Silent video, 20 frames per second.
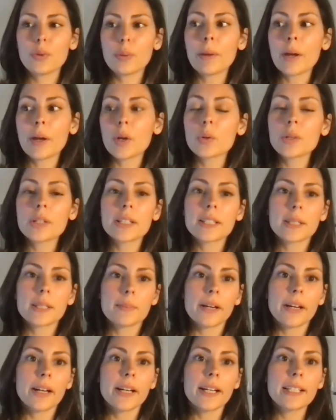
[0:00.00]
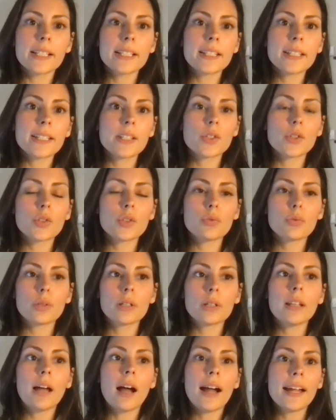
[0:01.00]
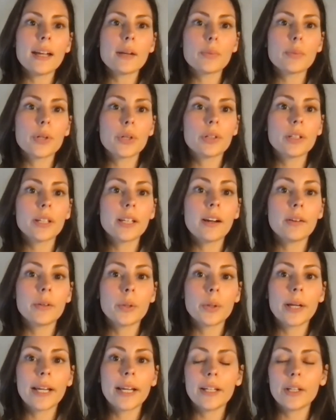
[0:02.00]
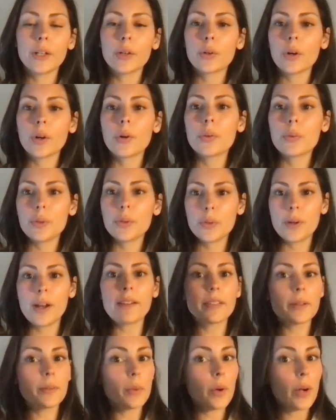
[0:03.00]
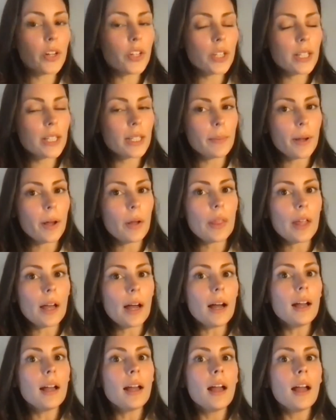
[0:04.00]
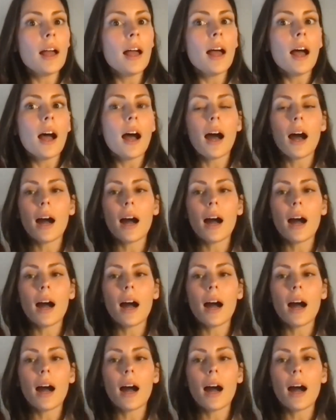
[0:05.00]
from my own experience relying purely on organic growth which we have some questions about that right